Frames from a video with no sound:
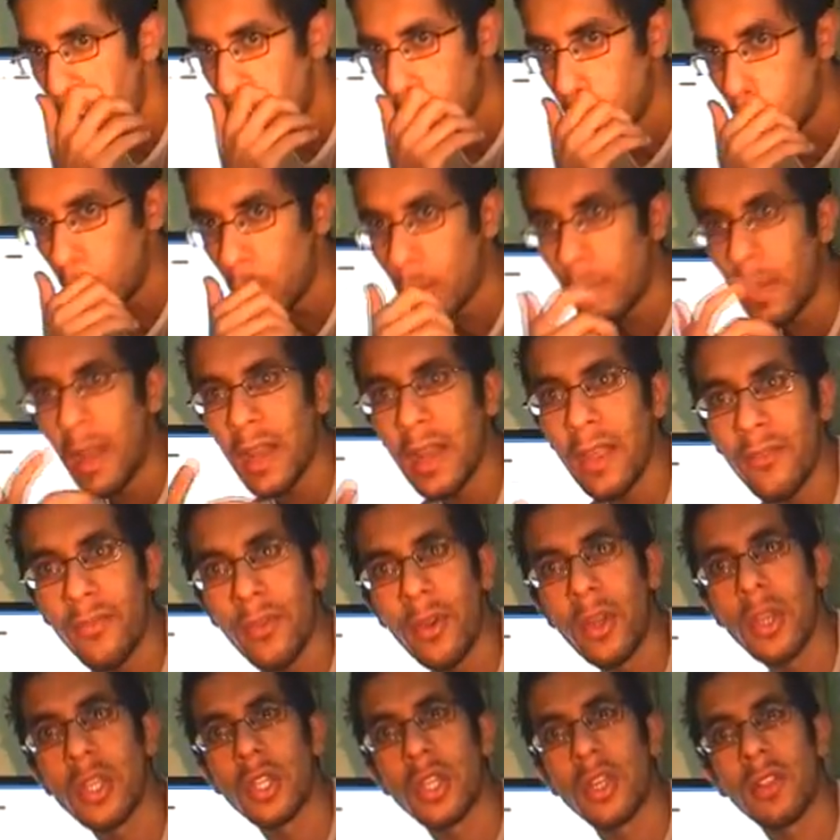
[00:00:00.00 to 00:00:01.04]
there were many
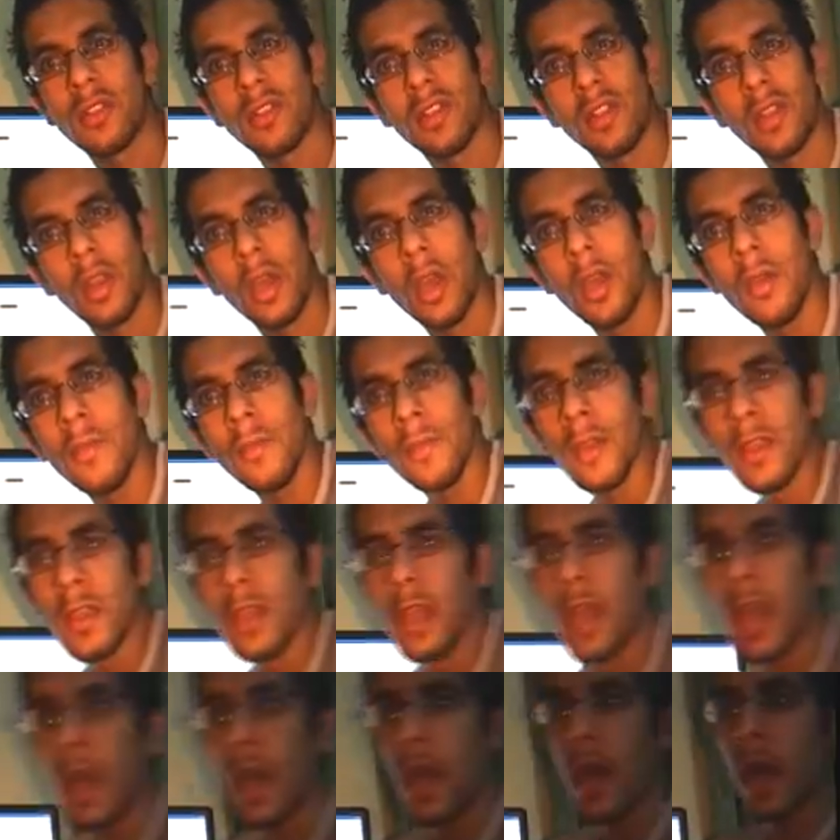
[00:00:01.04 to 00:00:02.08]
versions, you know,
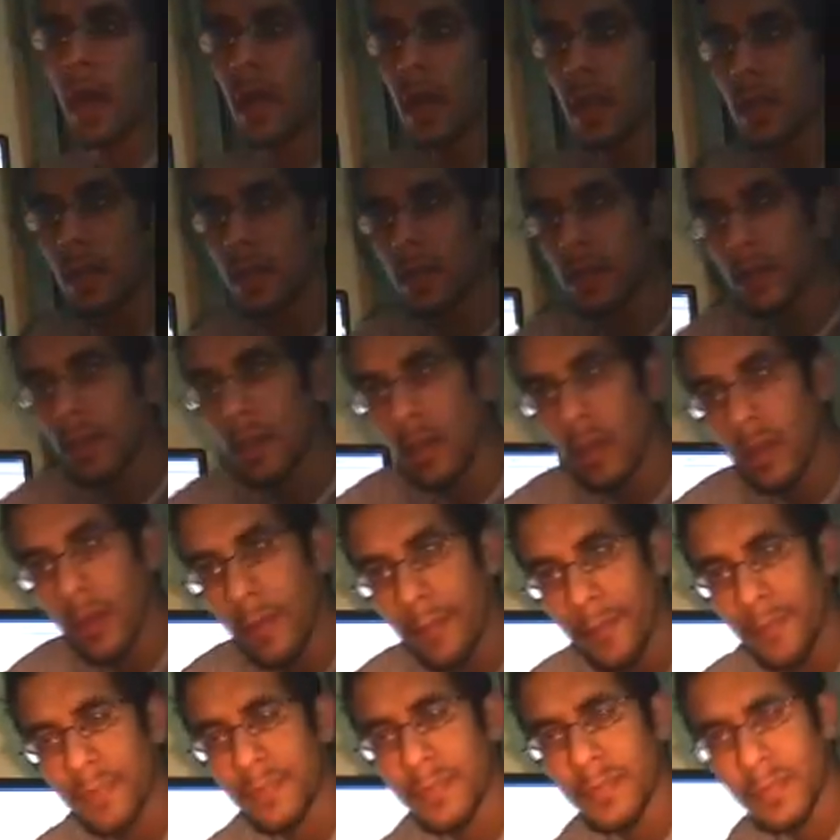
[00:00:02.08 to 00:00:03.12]
and it